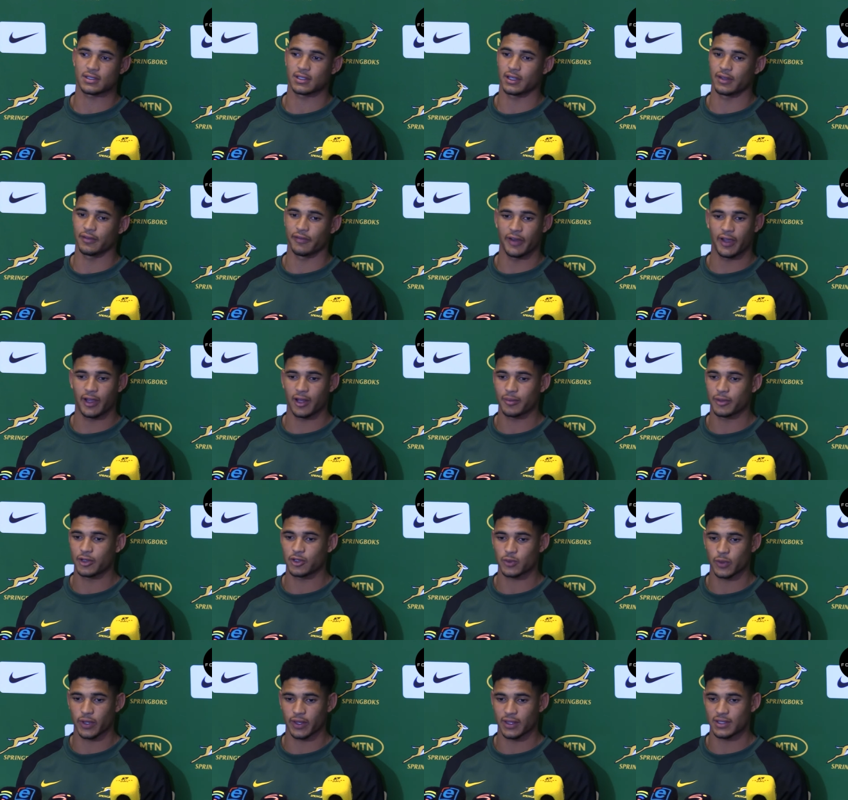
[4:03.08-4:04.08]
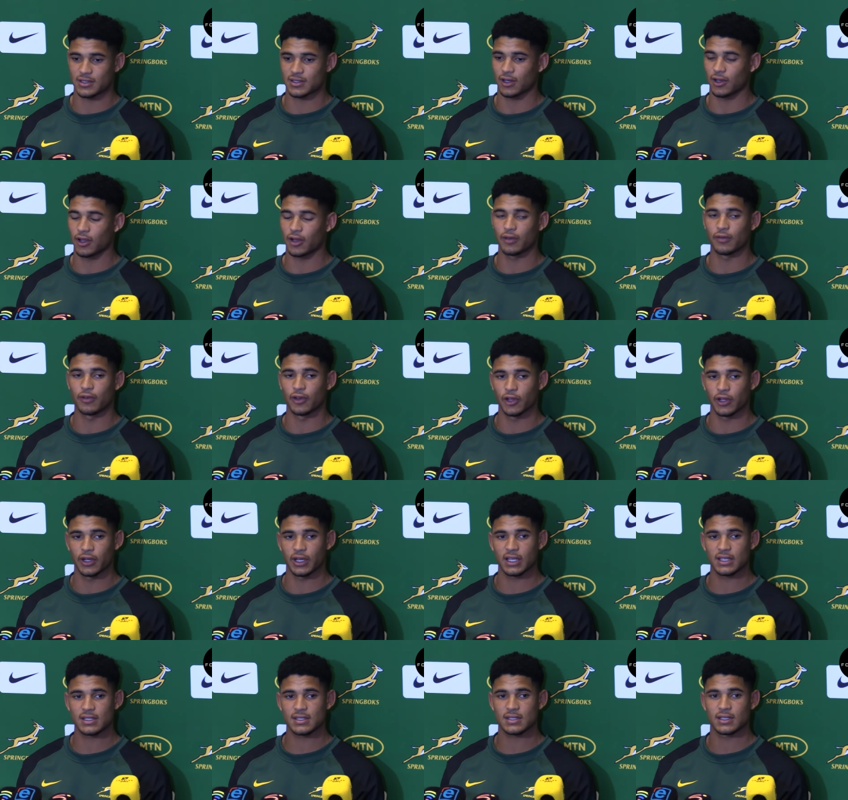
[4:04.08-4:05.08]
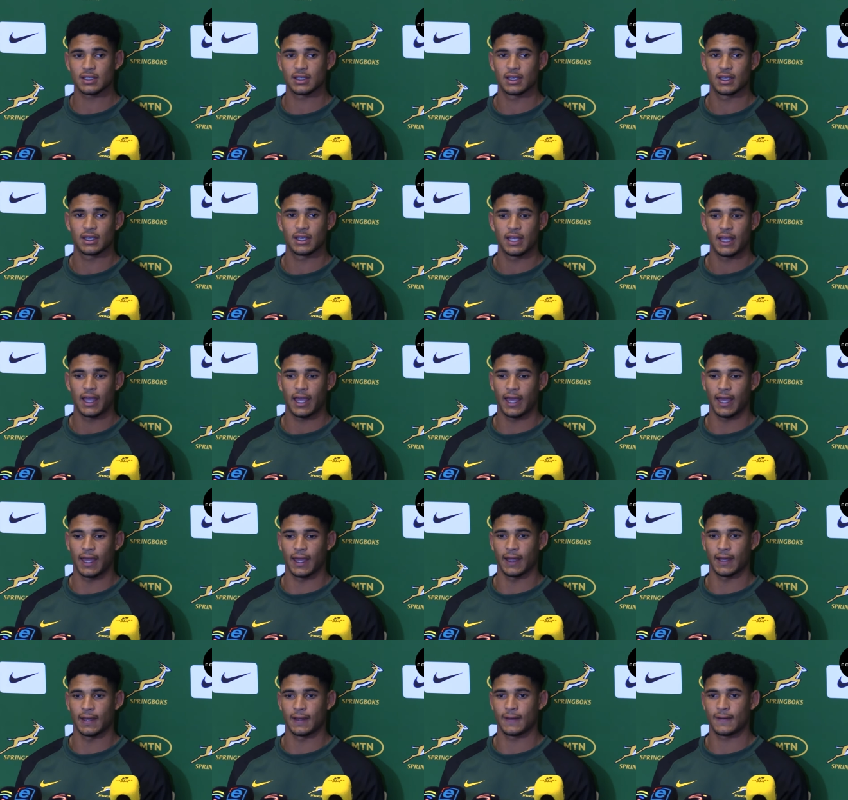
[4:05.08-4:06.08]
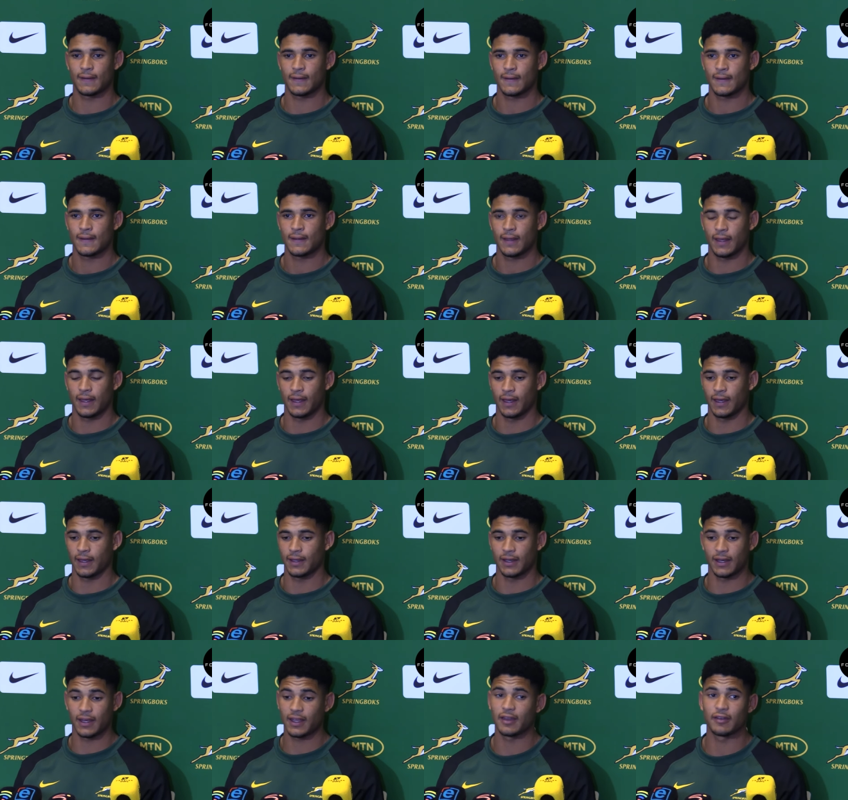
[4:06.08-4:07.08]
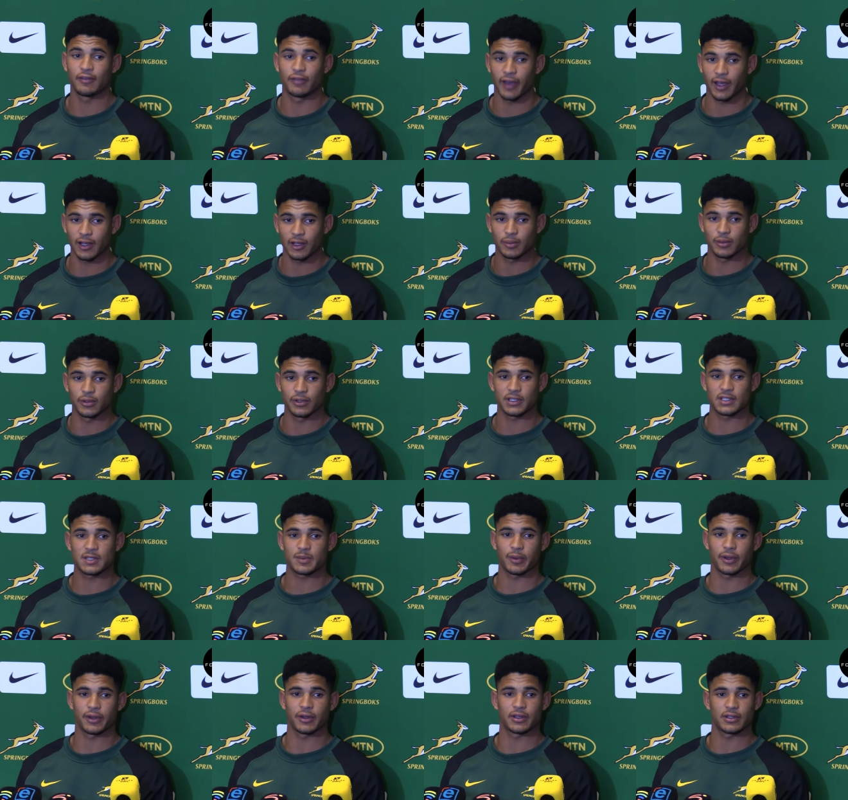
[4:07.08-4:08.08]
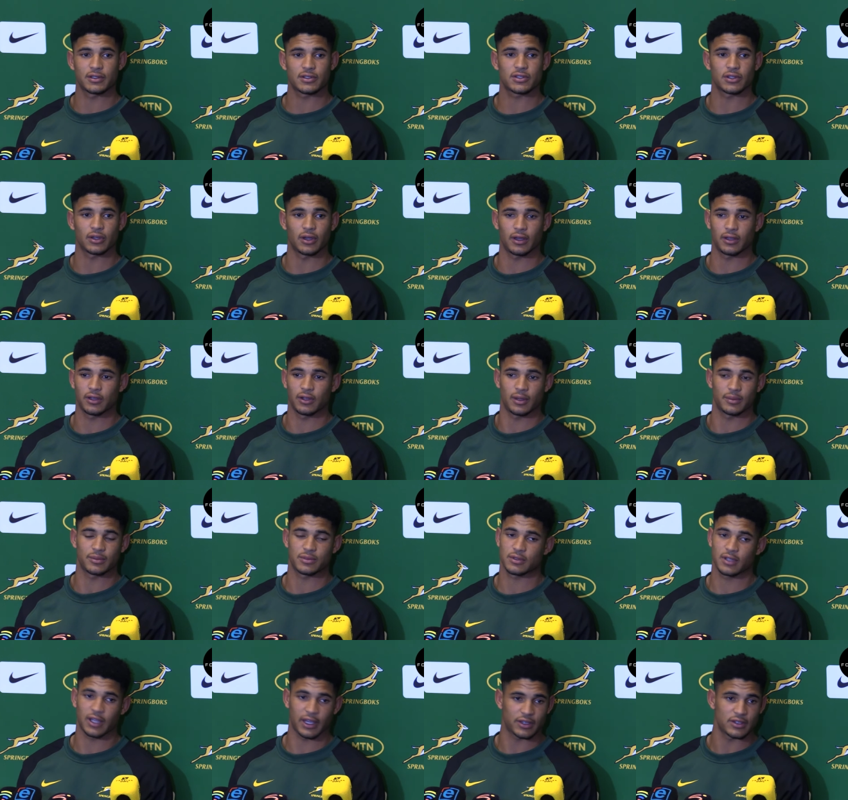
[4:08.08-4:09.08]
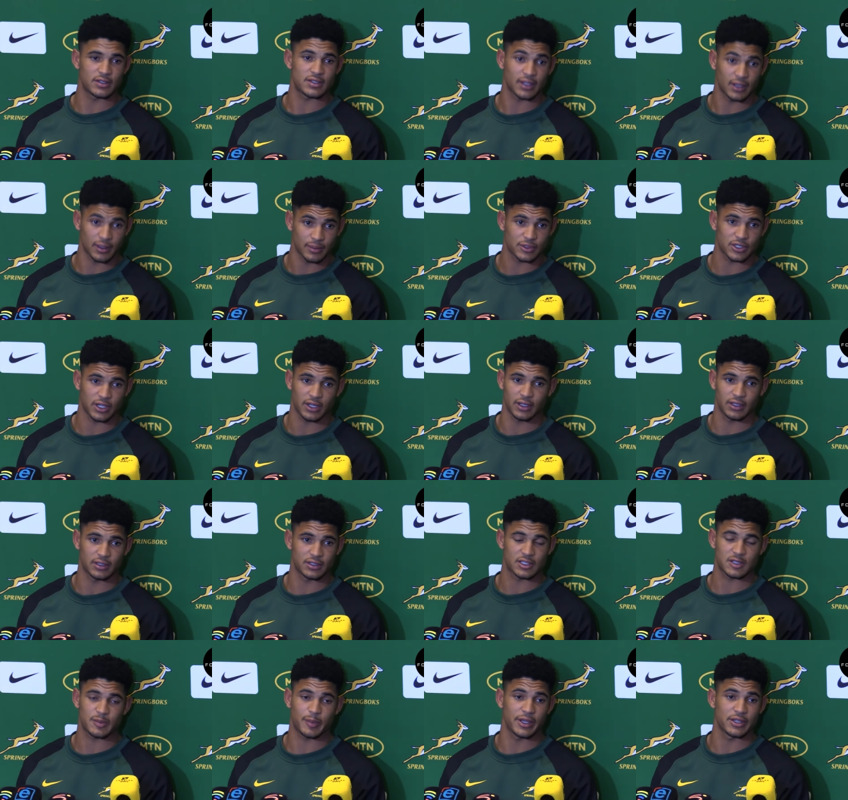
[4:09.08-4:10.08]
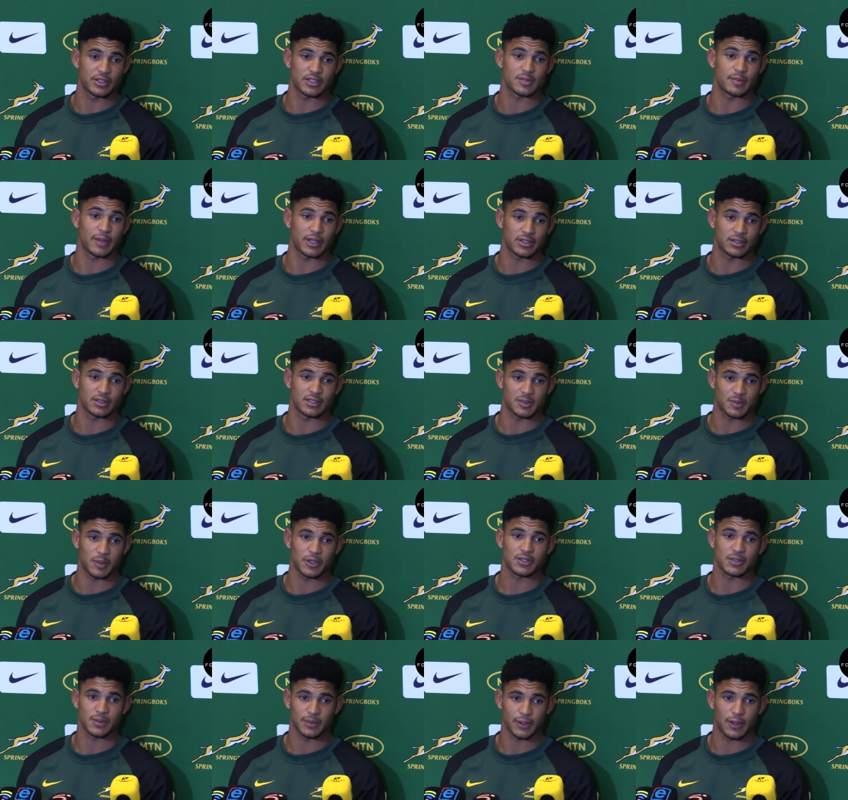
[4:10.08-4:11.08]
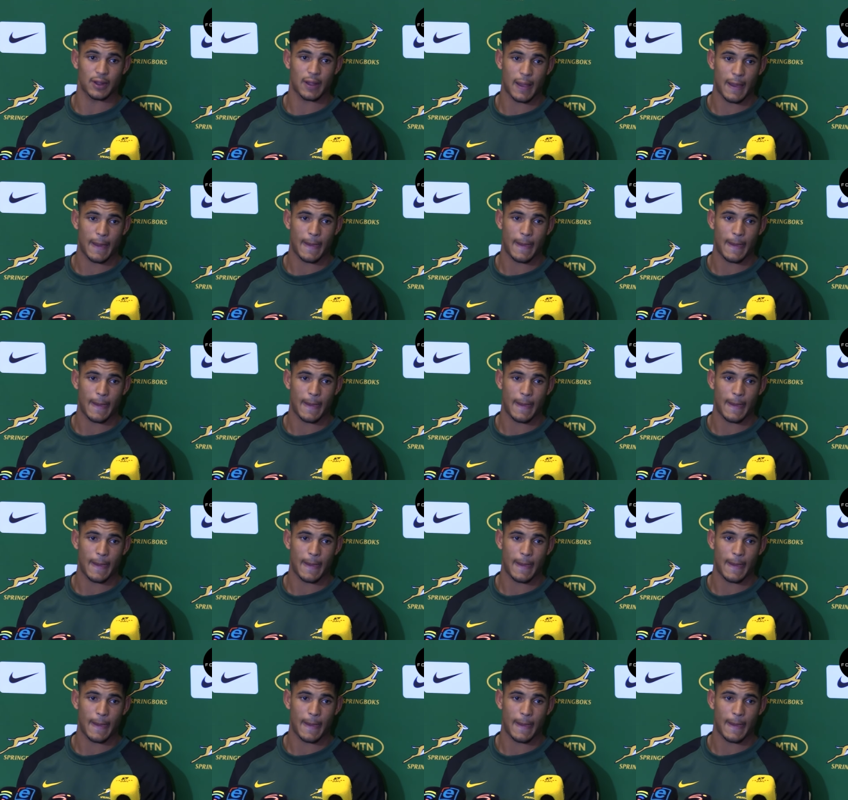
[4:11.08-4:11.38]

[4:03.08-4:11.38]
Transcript: an environment where there's a lot of learnings and an invaluable experience. So, you know, like you said, I'm trying to just sponge as much in as possible.